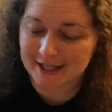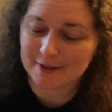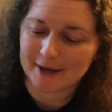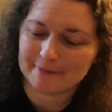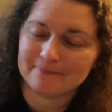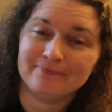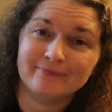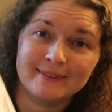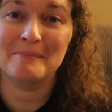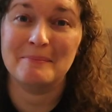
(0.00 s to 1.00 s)
Anyway,
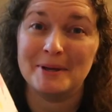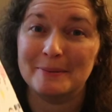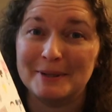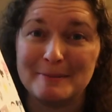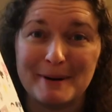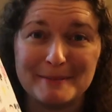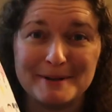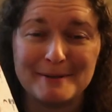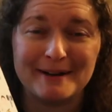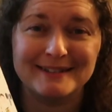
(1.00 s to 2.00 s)
Bibbidi
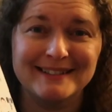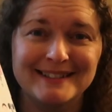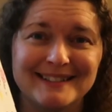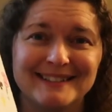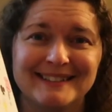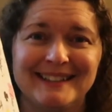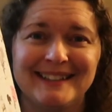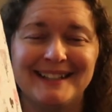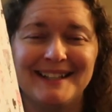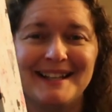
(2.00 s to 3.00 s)
Bobbidi Boxes.
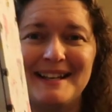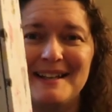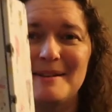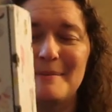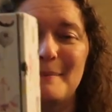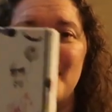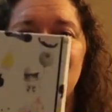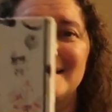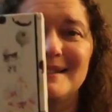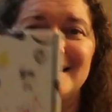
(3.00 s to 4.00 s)

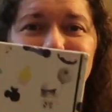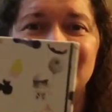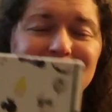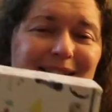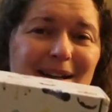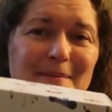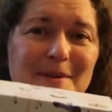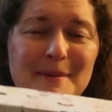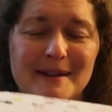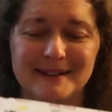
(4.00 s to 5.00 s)
Best time of
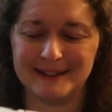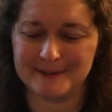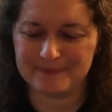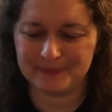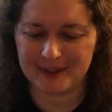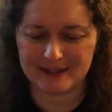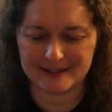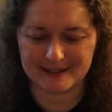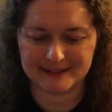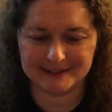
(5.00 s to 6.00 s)
the month.
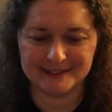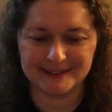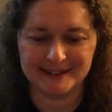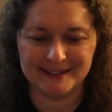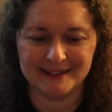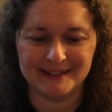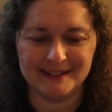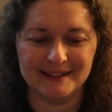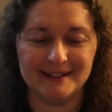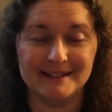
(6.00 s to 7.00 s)
Uh,
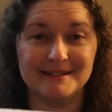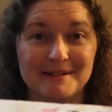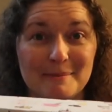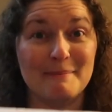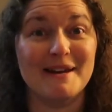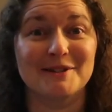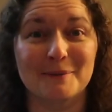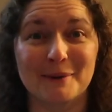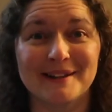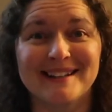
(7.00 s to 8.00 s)
makes it
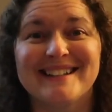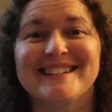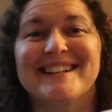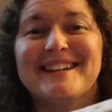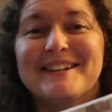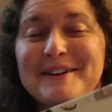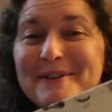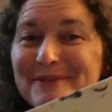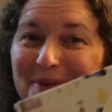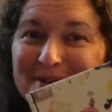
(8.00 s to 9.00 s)
worth it because I can
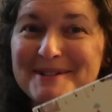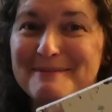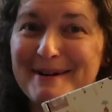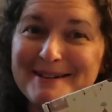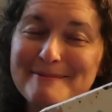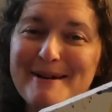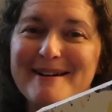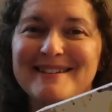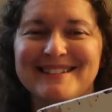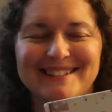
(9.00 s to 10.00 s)
afford to buy the
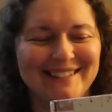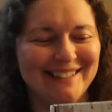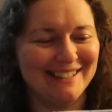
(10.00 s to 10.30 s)
box.